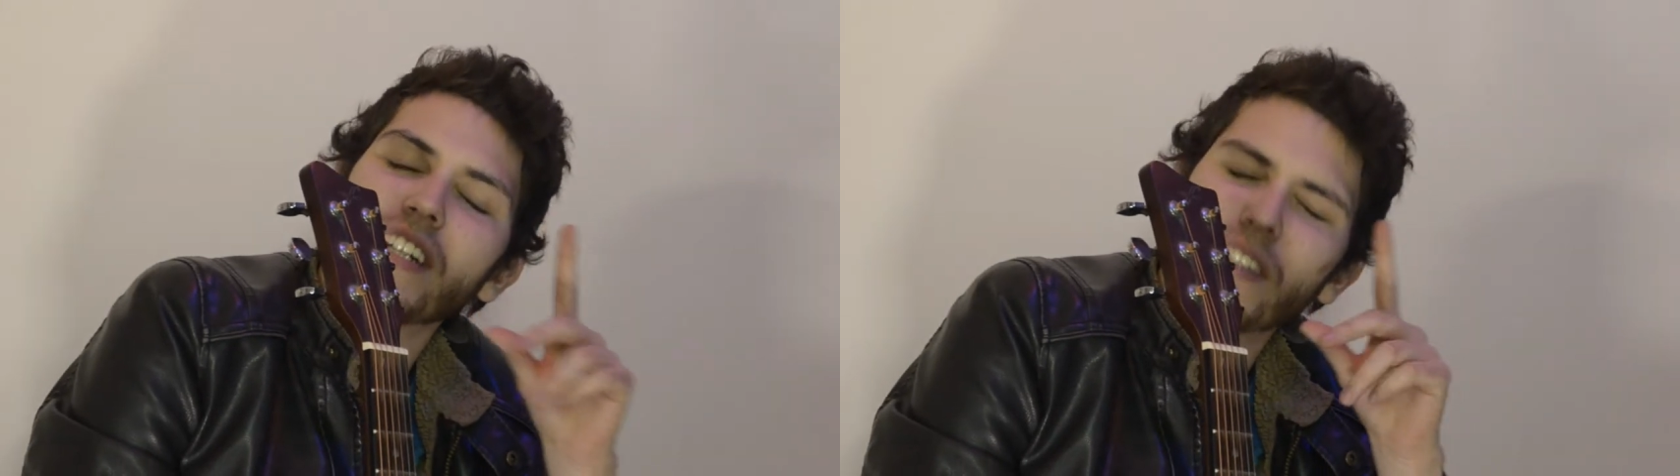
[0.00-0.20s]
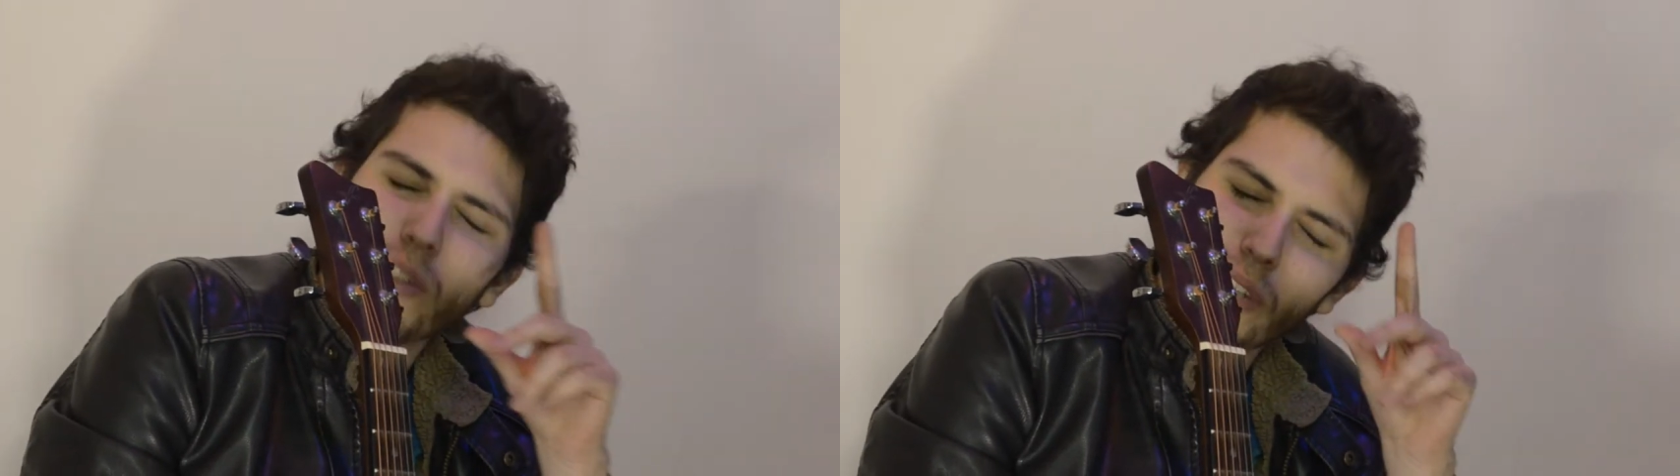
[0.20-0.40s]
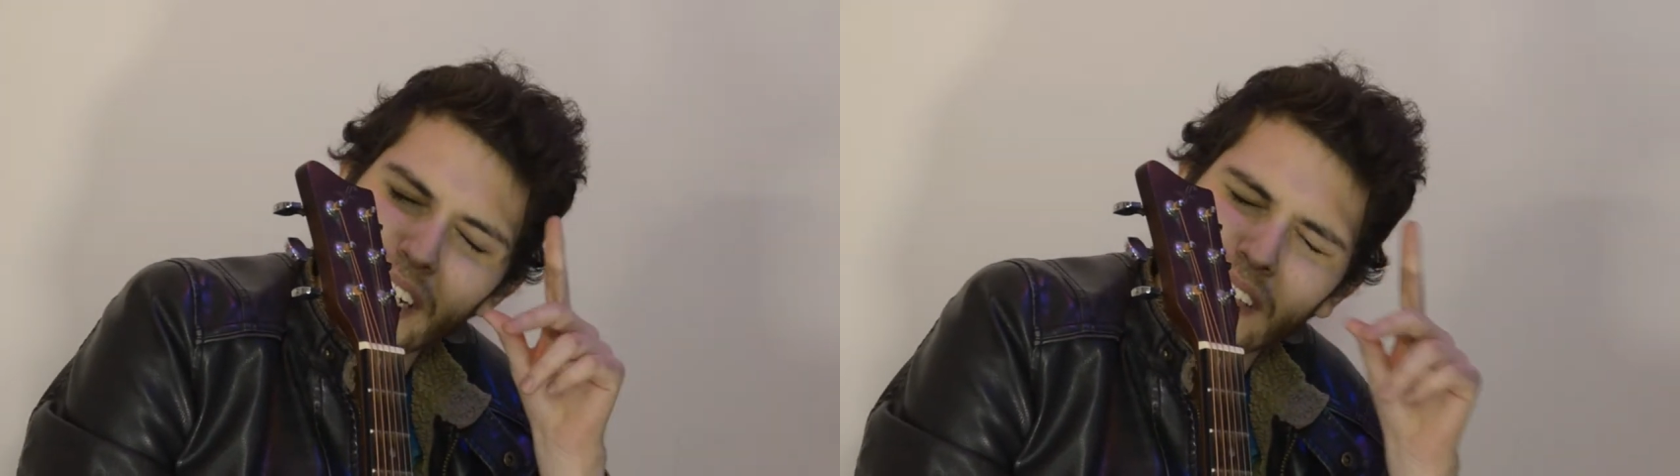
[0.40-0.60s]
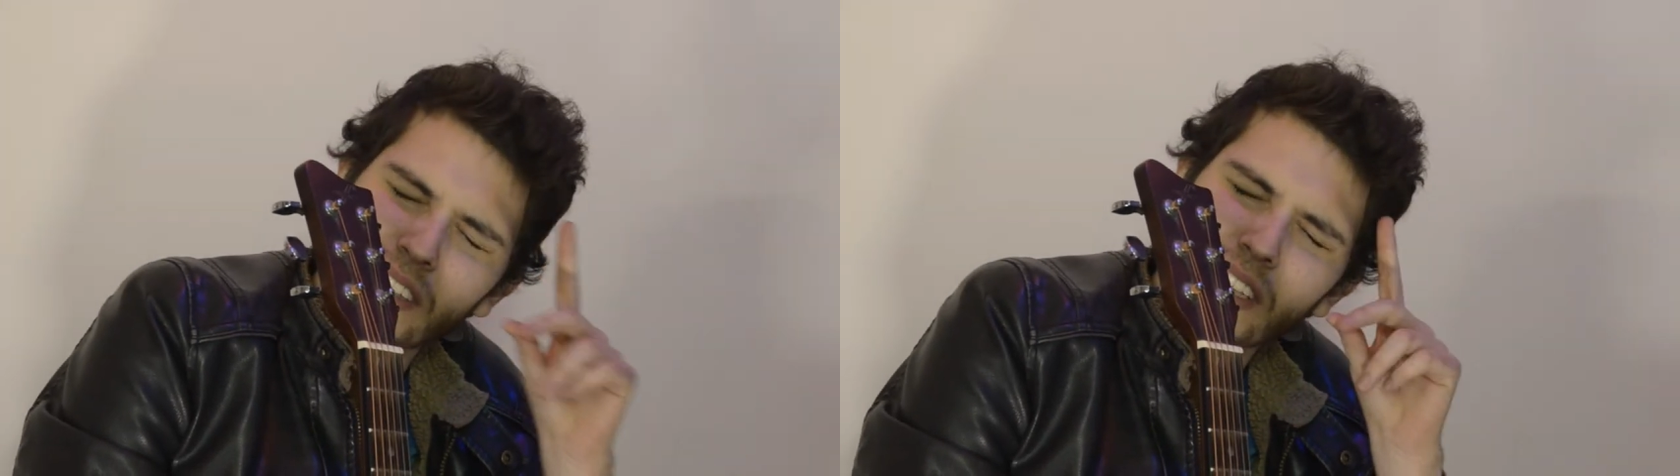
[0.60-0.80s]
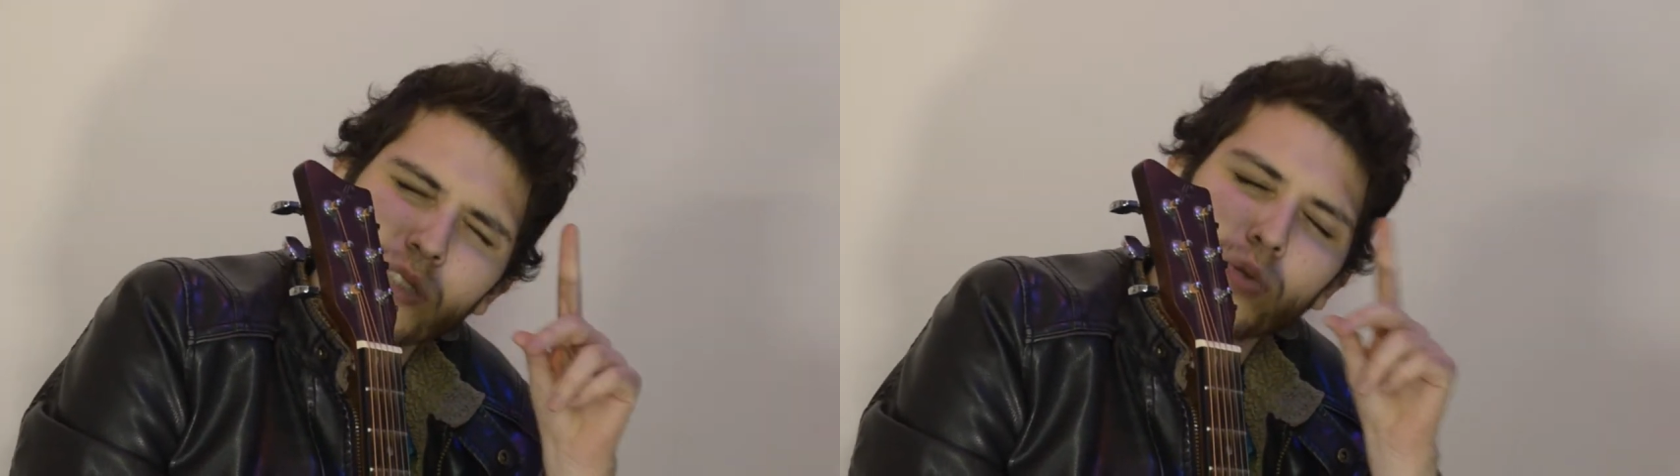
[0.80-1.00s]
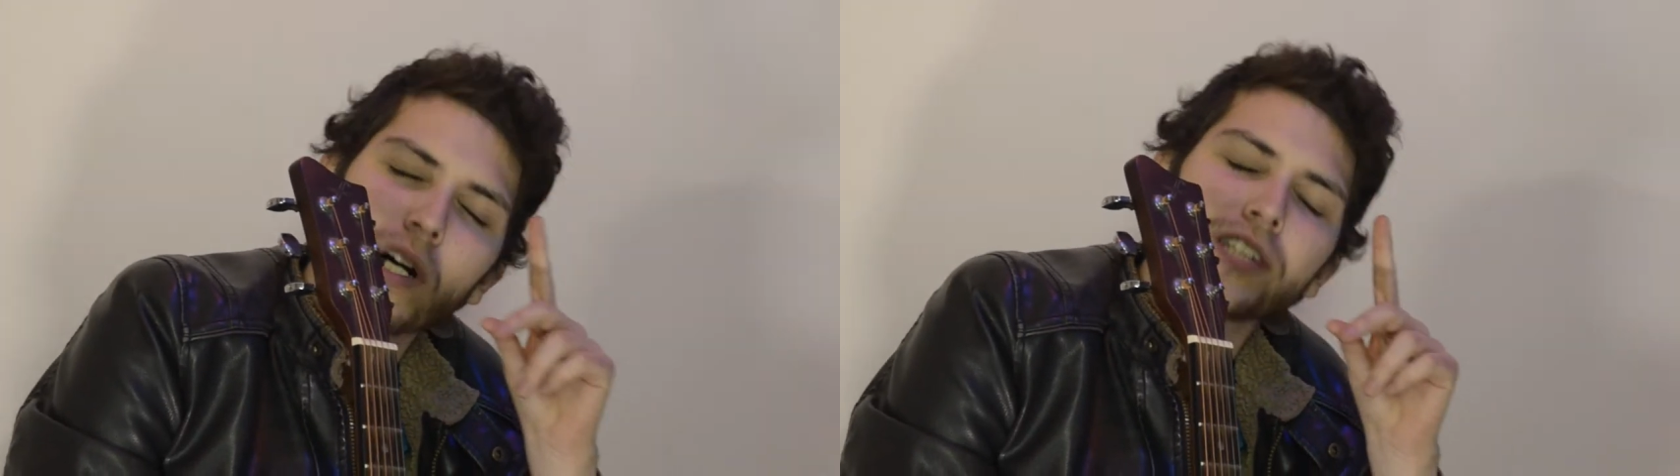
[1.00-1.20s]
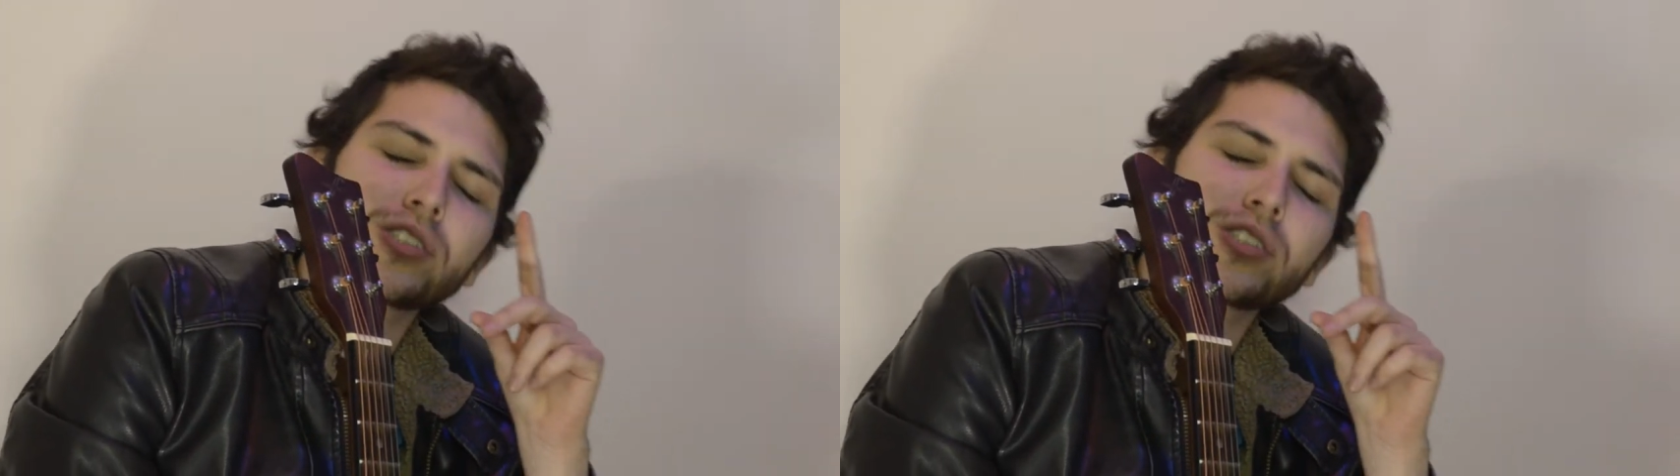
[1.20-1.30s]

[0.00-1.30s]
I know like this one